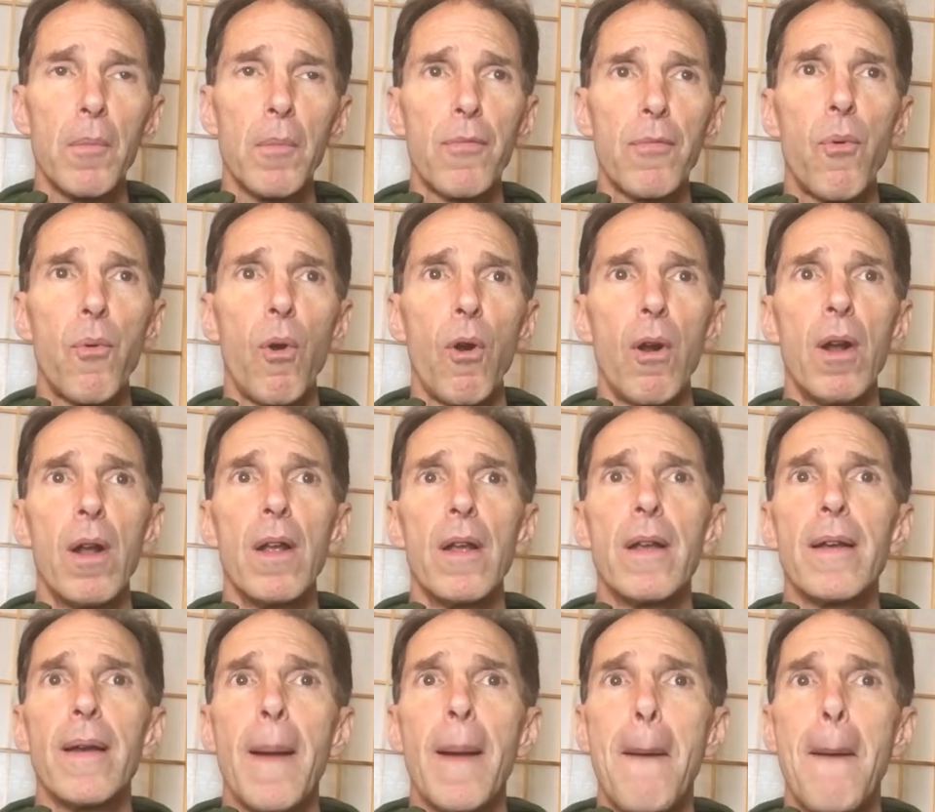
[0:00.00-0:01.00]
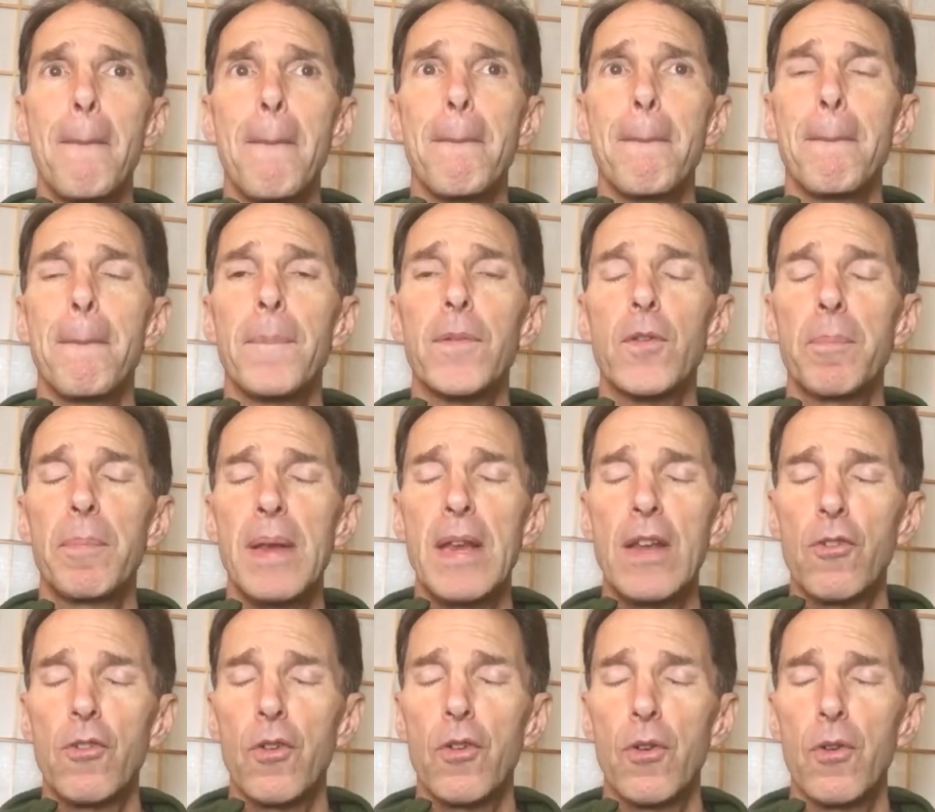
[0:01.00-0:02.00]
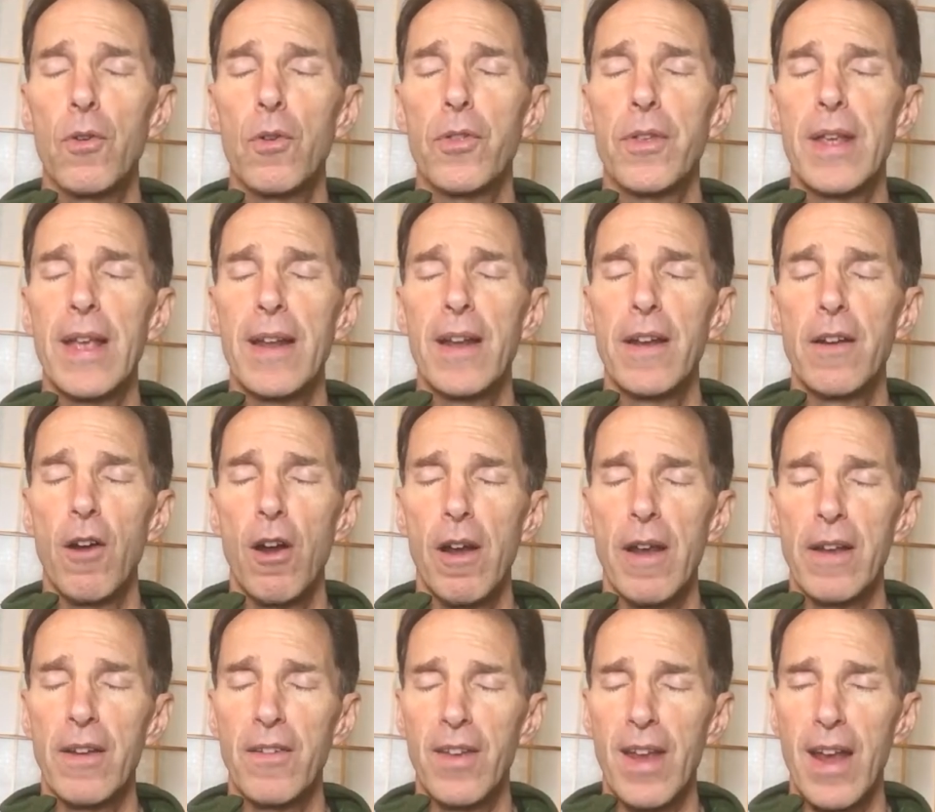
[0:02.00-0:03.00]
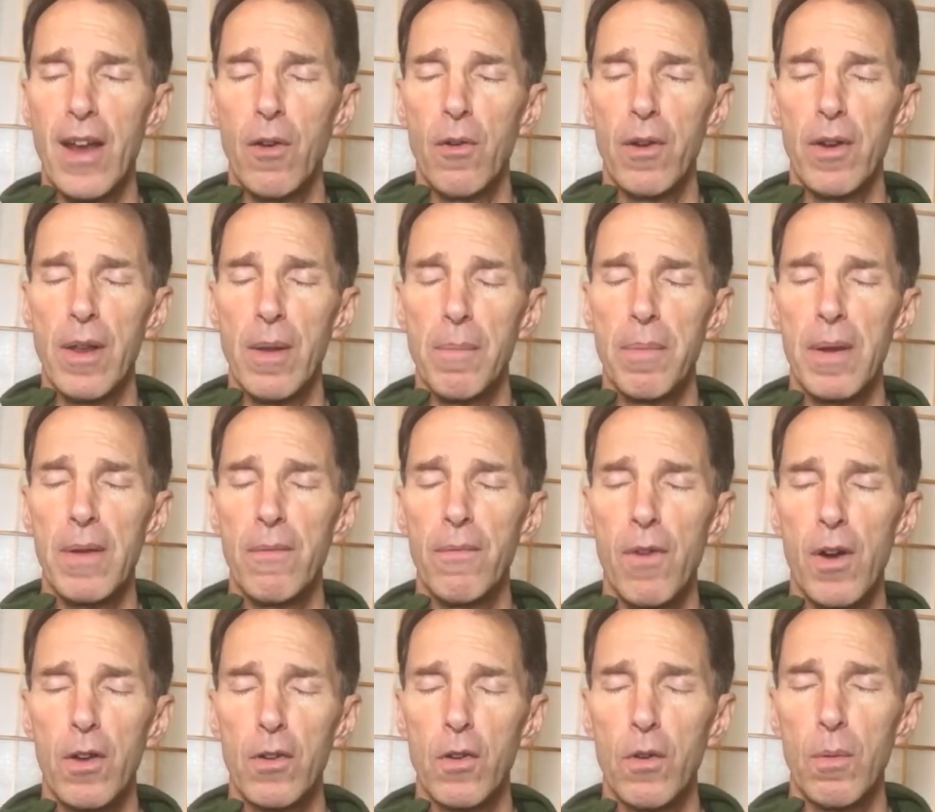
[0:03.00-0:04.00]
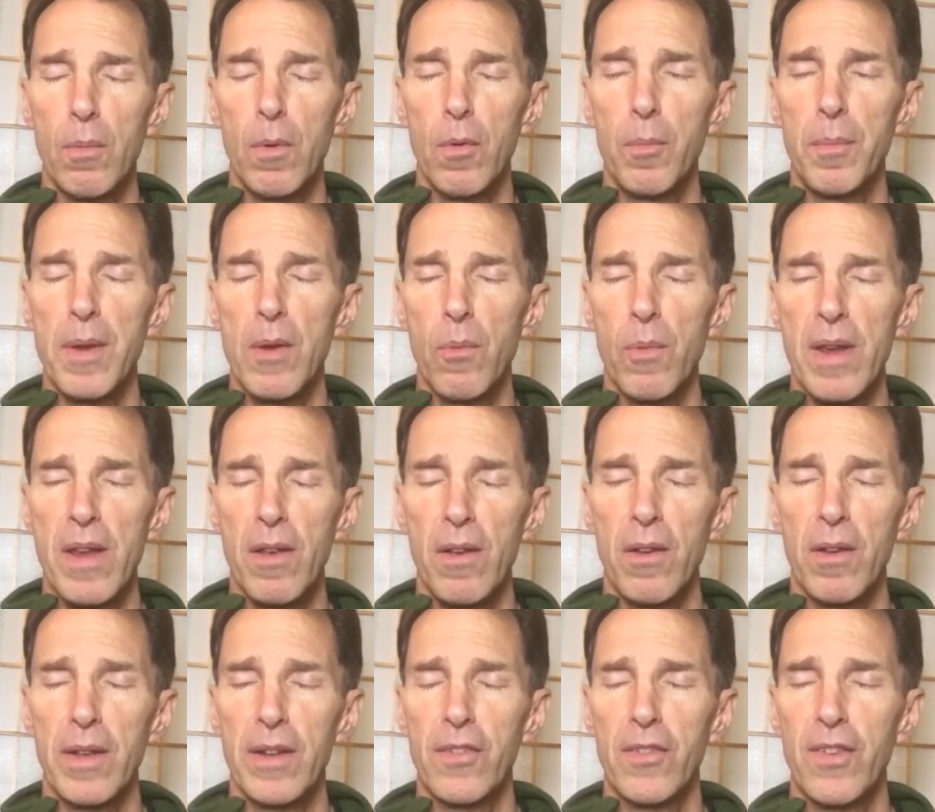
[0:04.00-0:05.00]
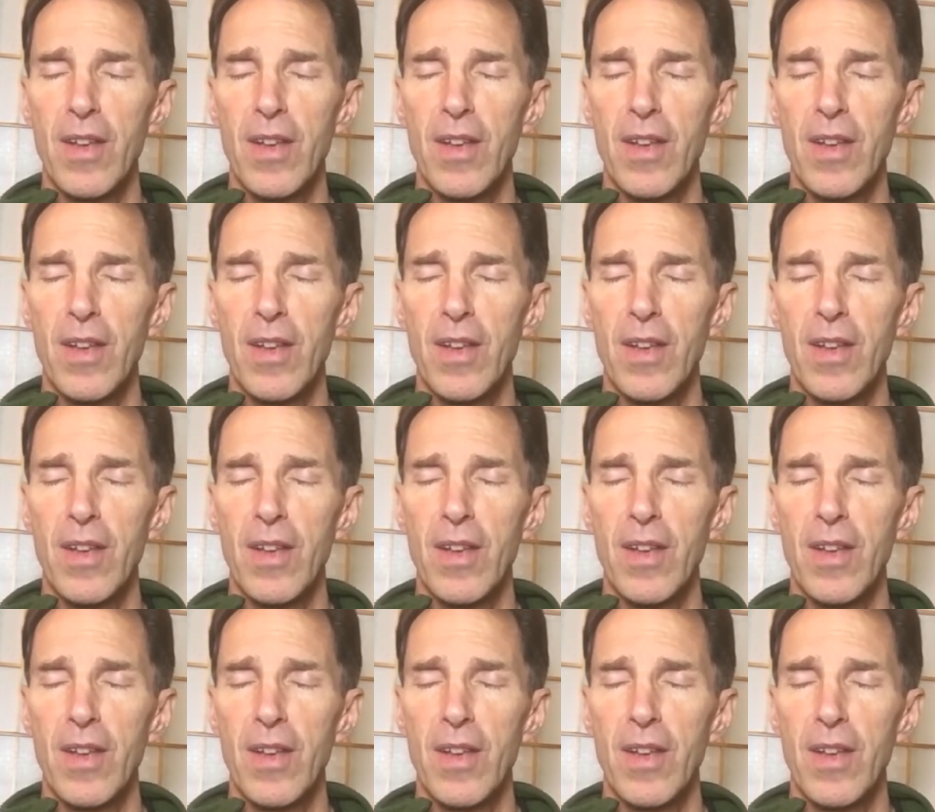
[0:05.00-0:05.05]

4, speak truth, get in our integrity, be vulnerable, be real. It's